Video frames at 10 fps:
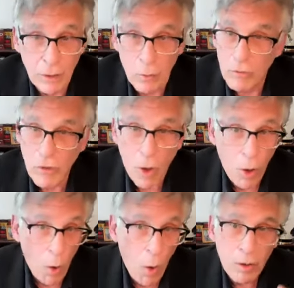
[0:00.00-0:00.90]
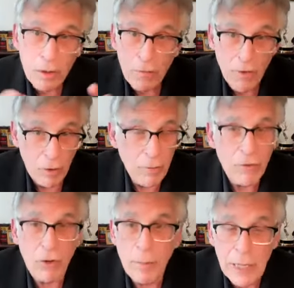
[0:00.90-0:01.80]
Louis, all in the very,
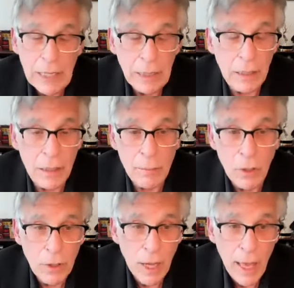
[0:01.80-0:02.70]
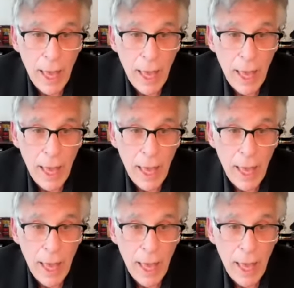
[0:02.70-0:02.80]
very beginning of the book.